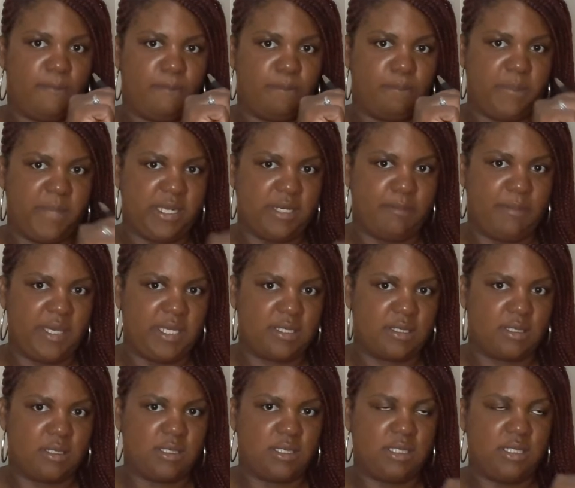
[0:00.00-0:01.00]
made the best
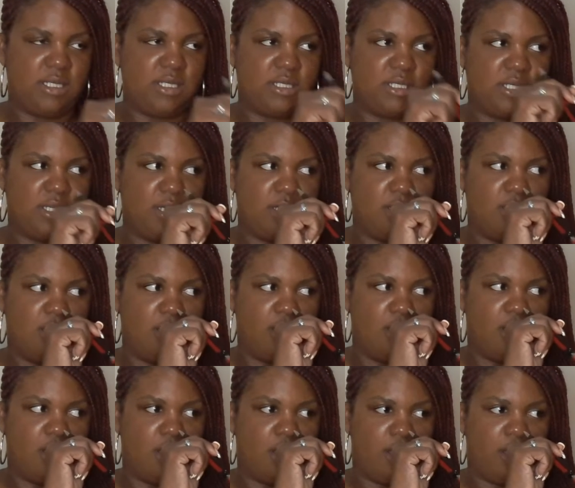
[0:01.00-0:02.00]
decision
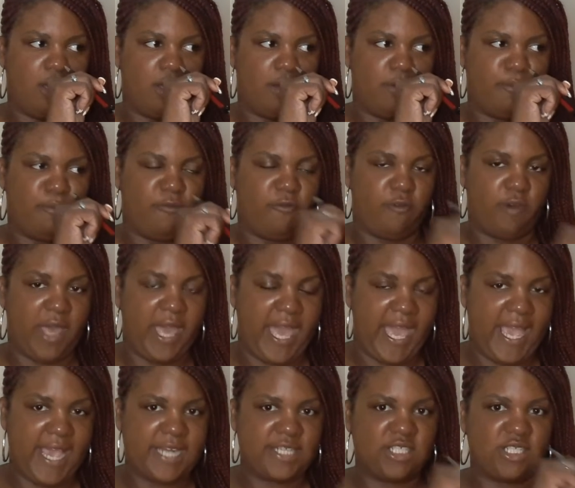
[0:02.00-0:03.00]
for
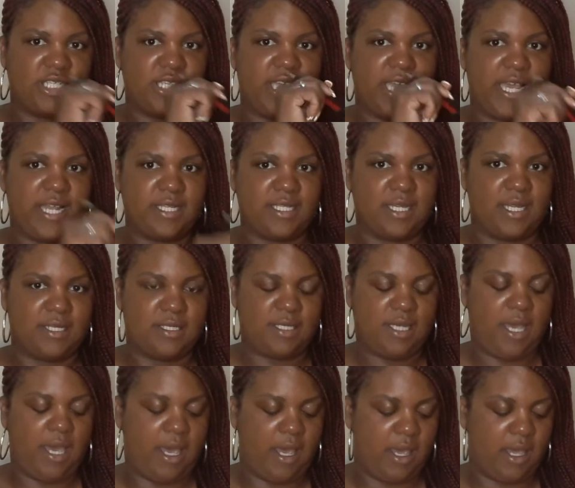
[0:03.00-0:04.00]
Ashley at that
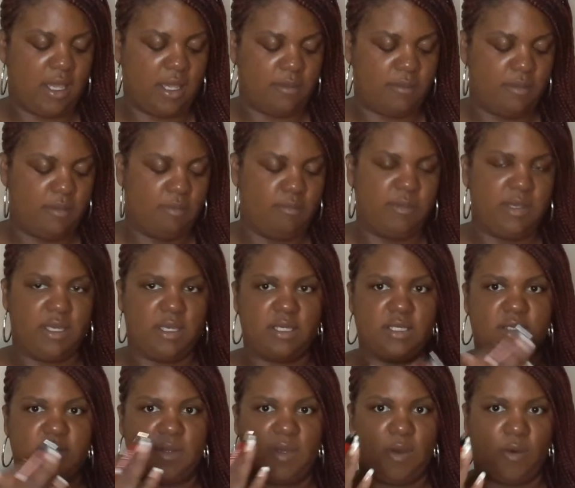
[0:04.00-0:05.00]
time
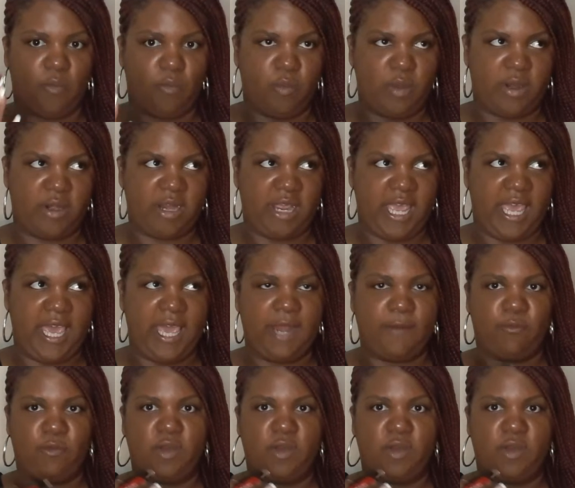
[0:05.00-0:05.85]
because of where they at,